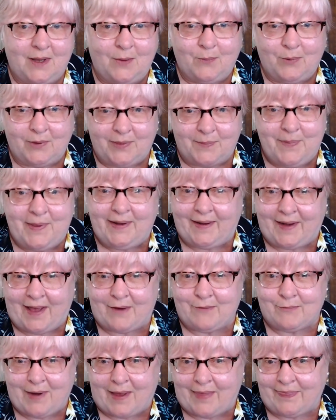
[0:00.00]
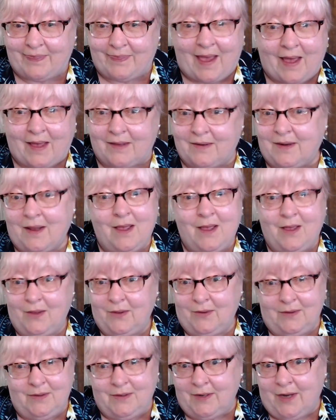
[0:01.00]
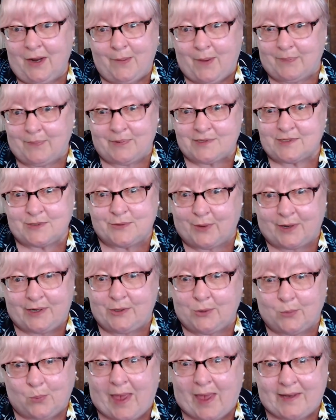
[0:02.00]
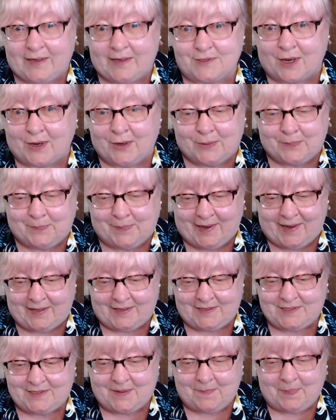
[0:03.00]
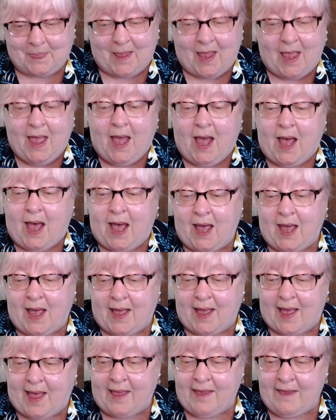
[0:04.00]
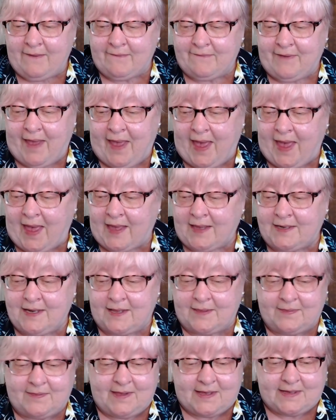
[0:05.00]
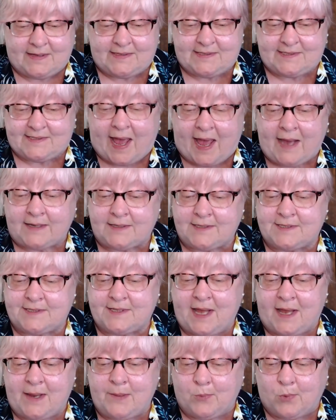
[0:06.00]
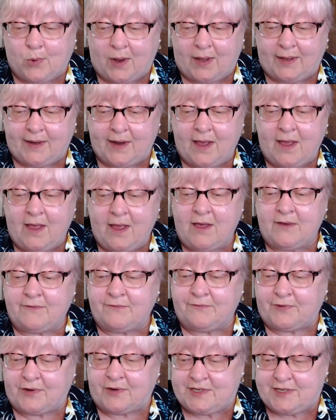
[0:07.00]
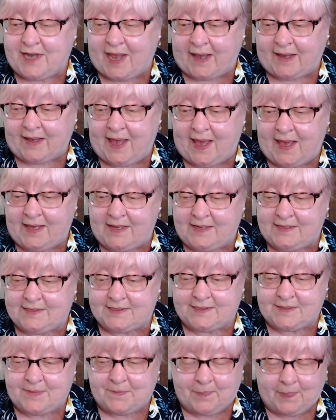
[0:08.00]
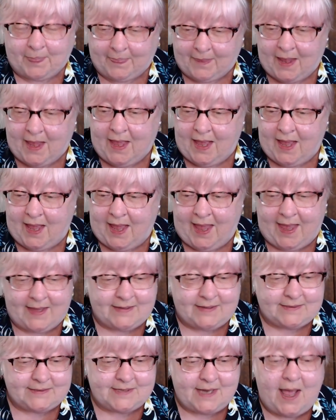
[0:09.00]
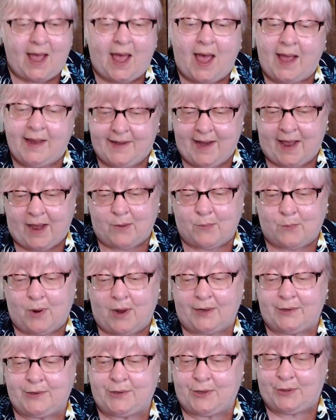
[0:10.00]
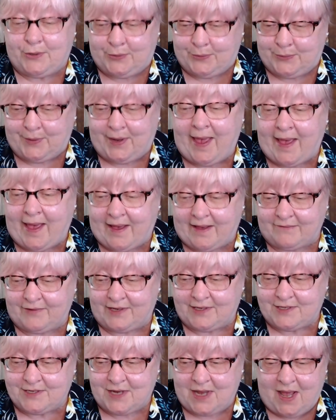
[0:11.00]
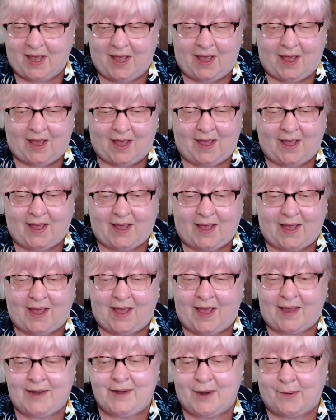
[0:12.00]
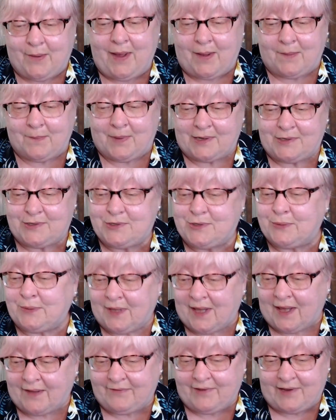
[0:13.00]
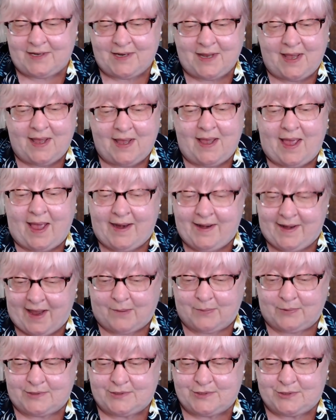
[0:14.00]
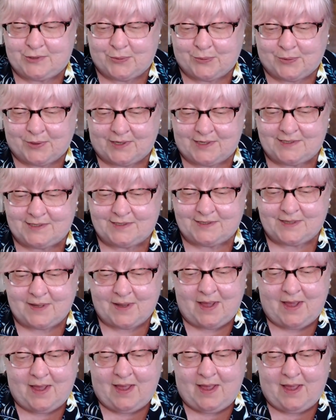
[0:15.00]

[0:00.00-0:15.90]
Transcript: Well, the minute I read that, you know I wasn't going to wait to open it. I have had the exact same one for decades, and I now want you to have it. I know how much you love it. And now it's yours.